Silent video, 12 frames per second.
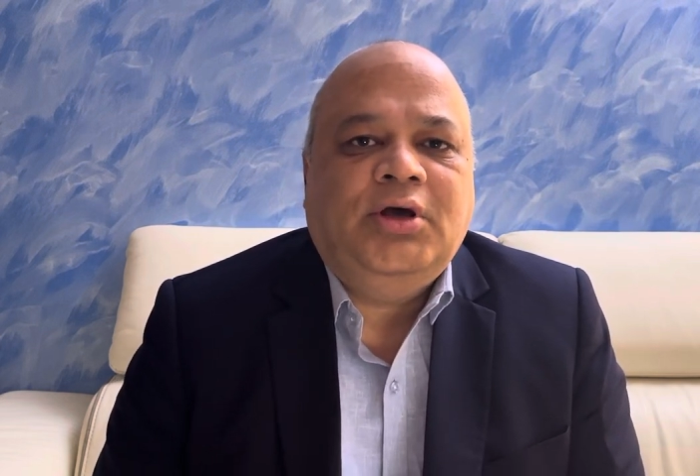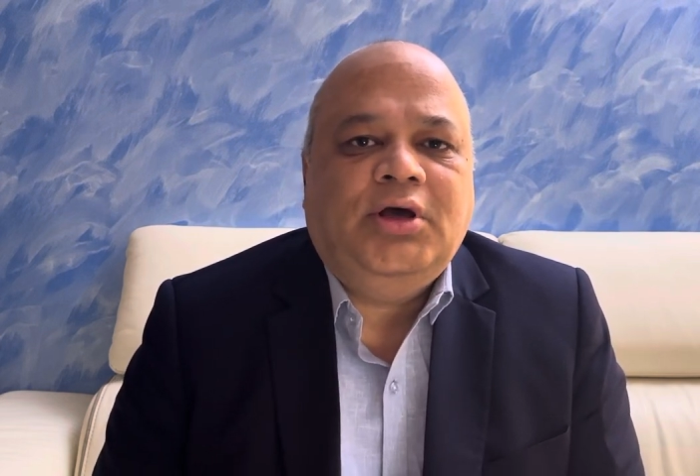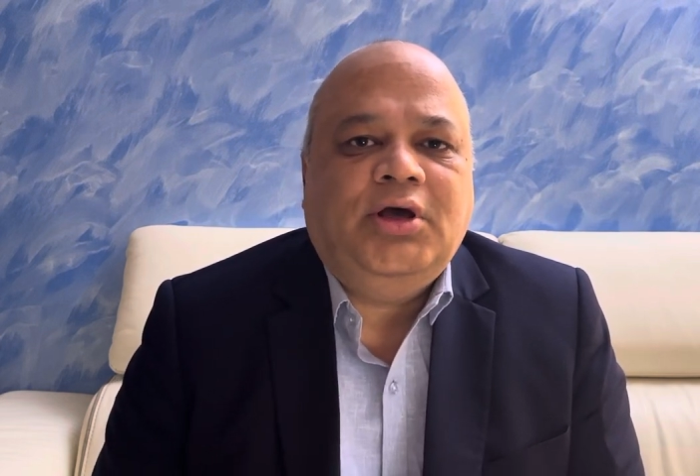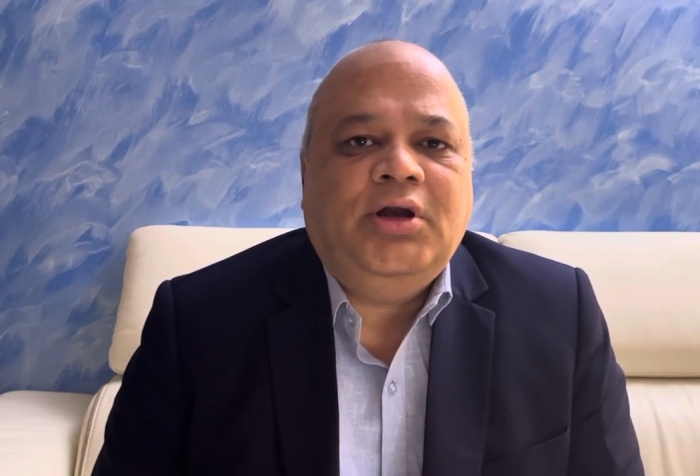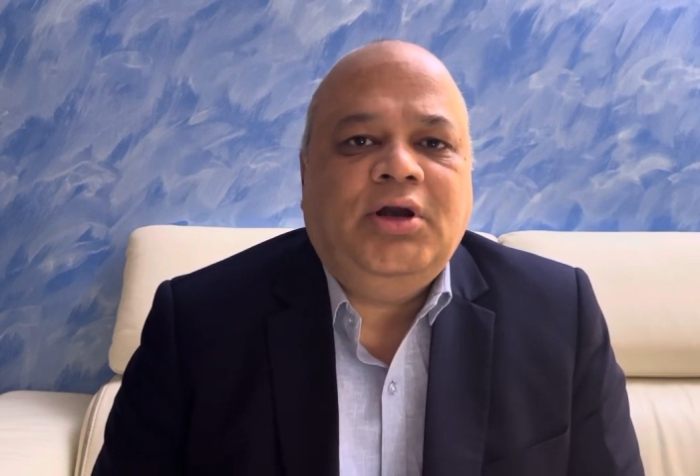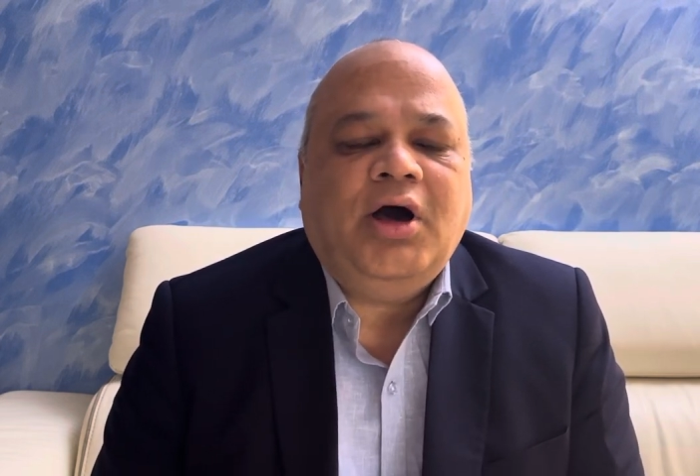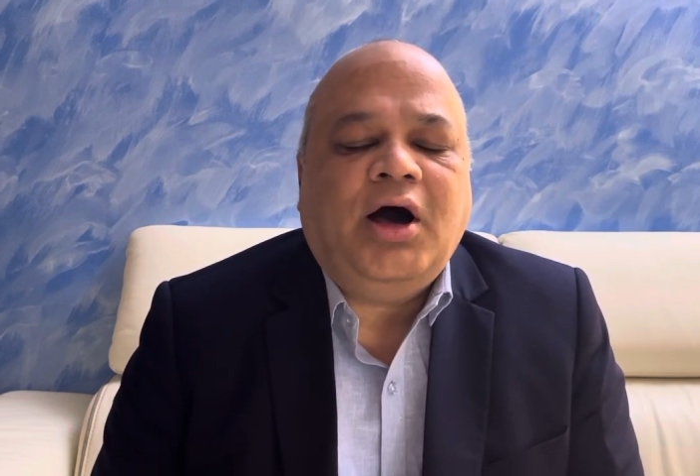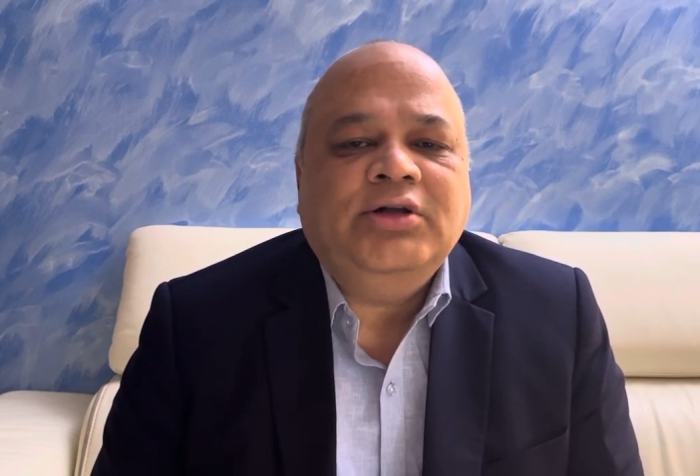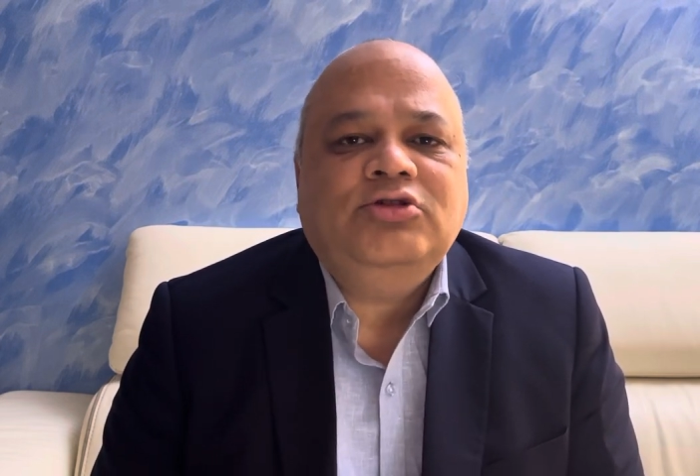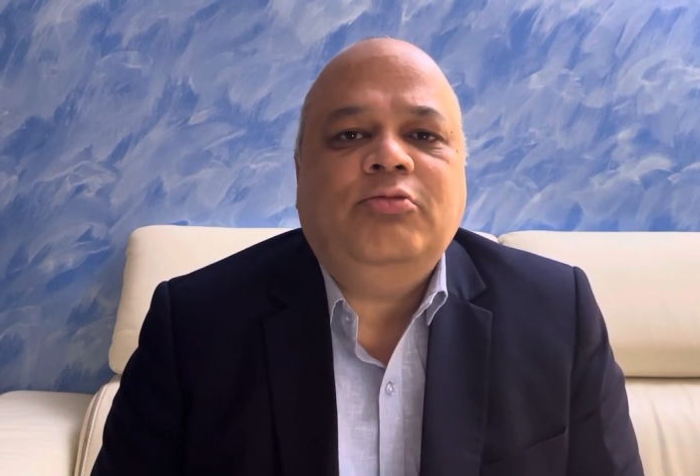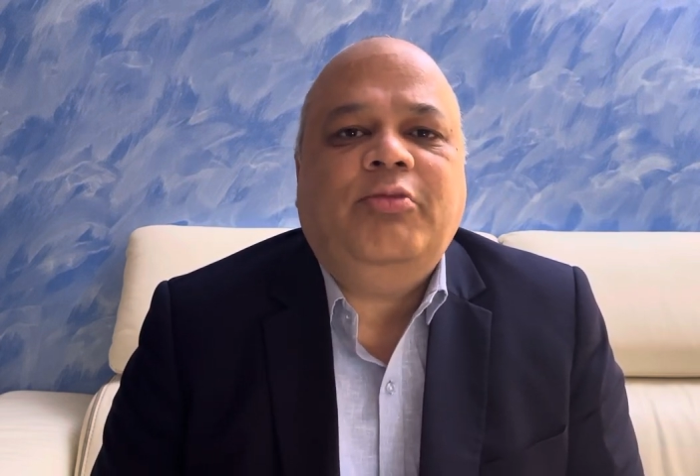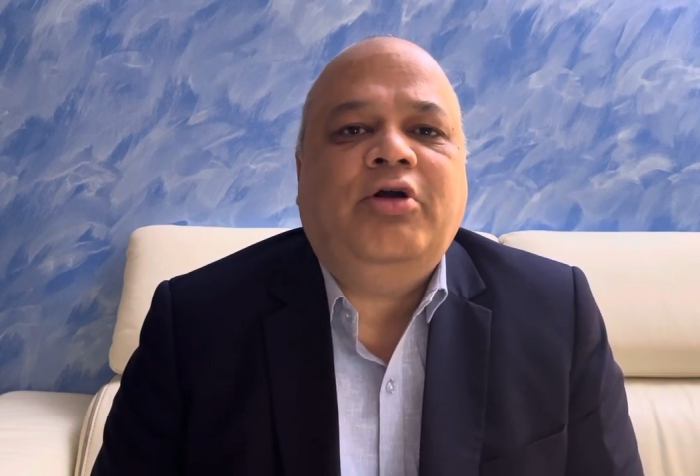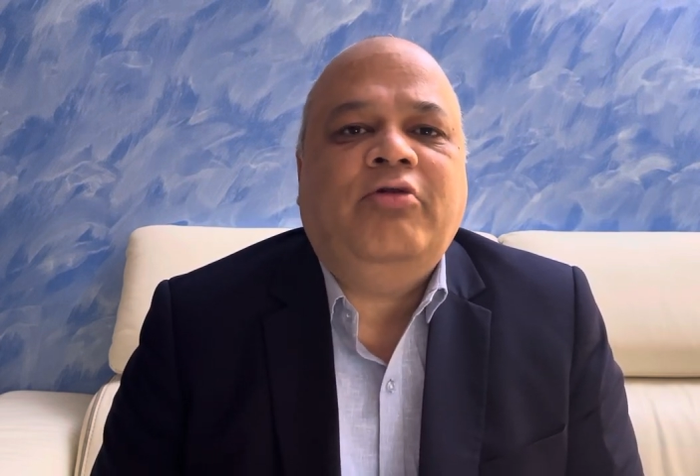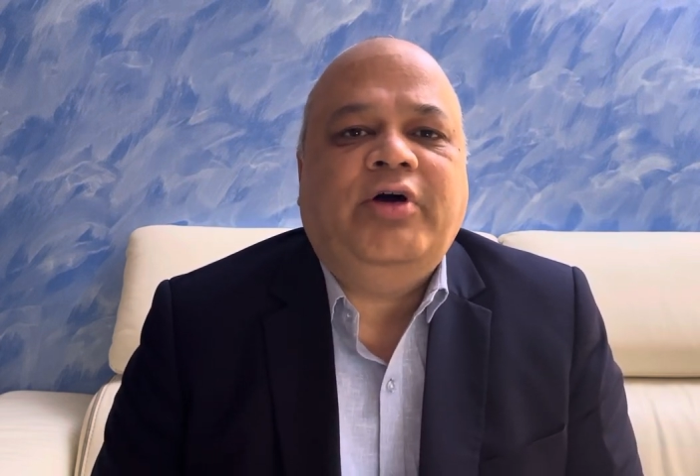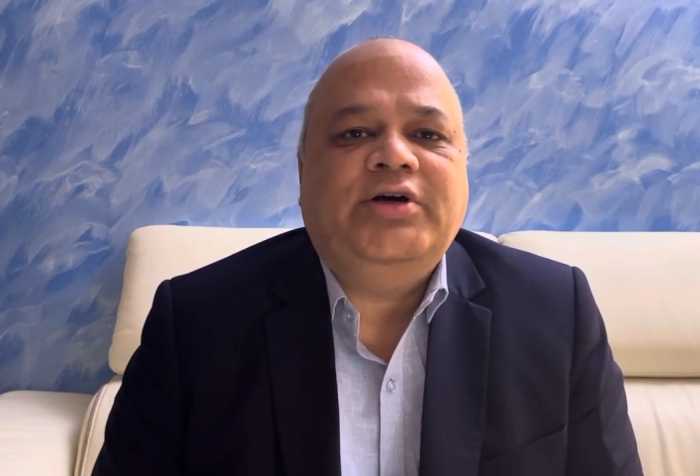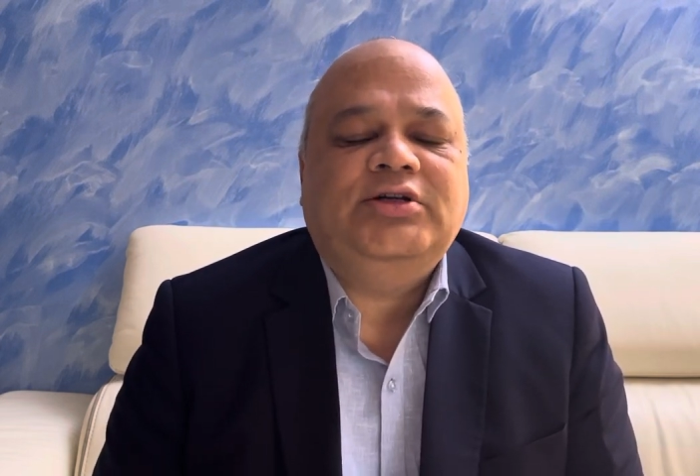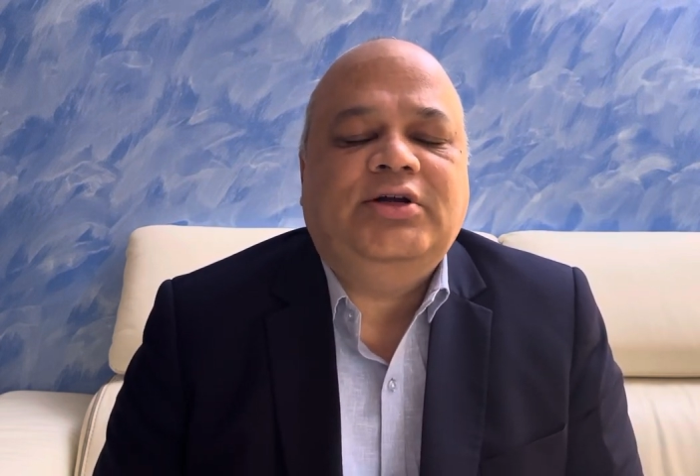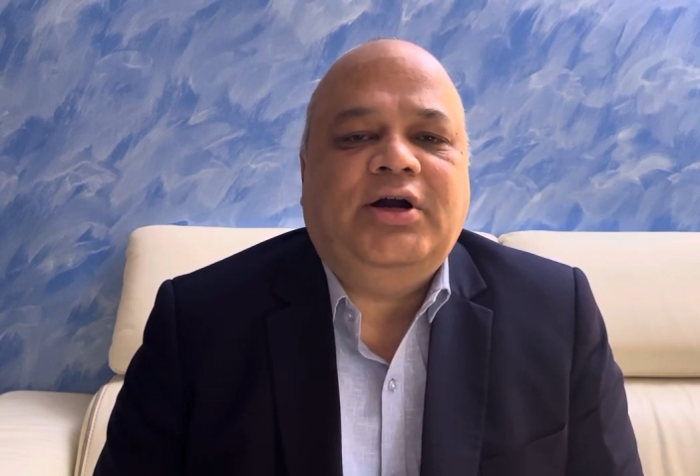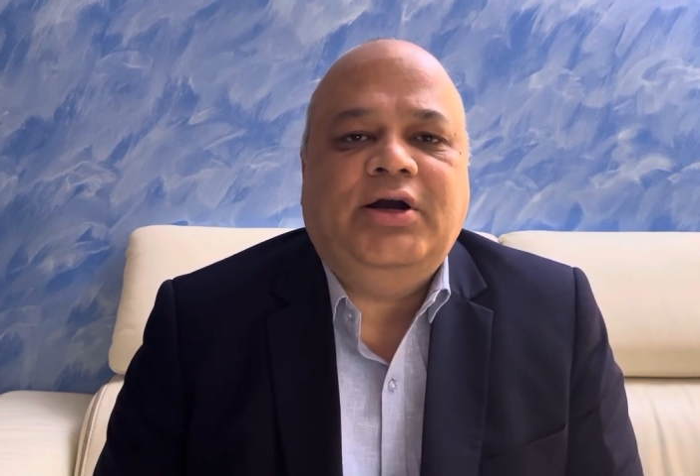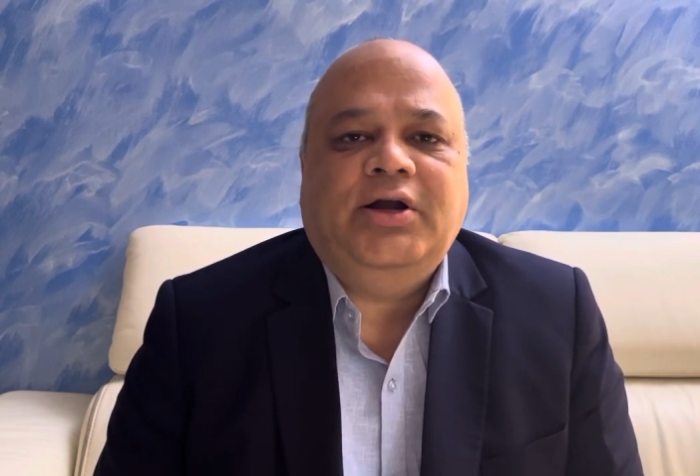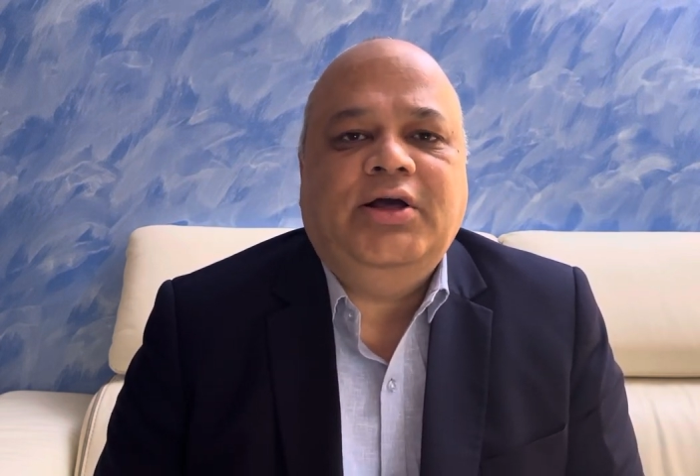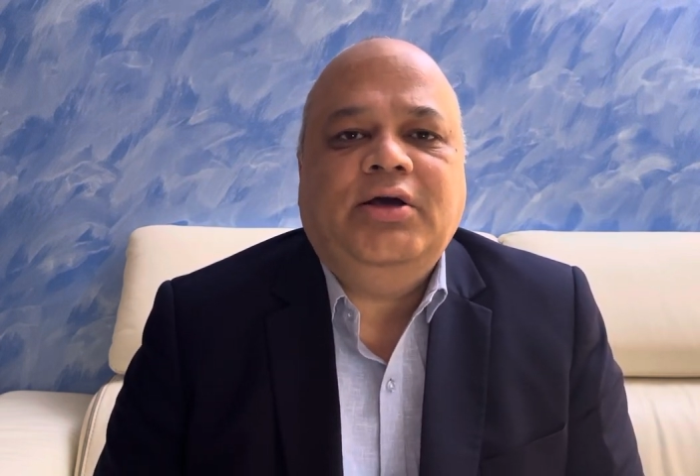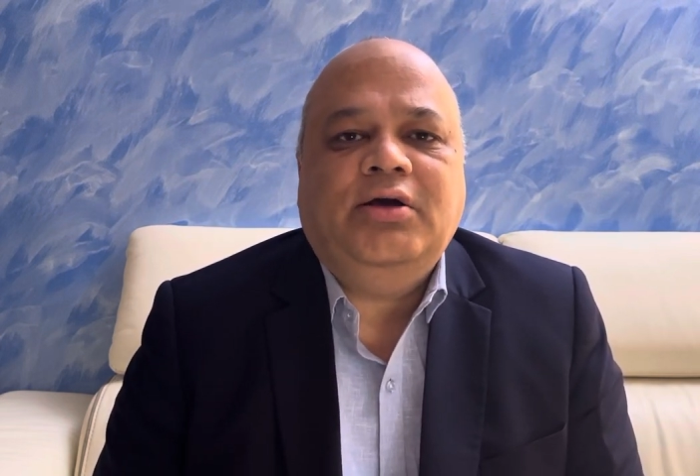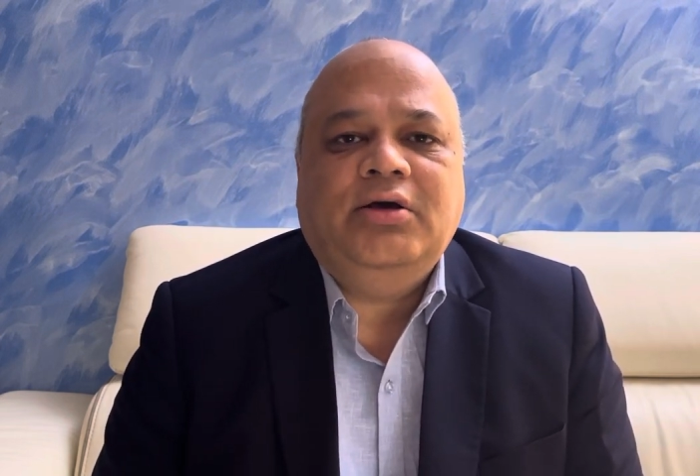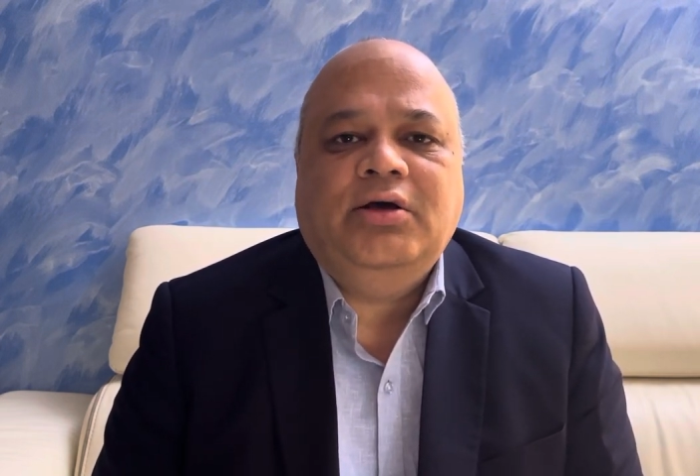In unsupervised learning,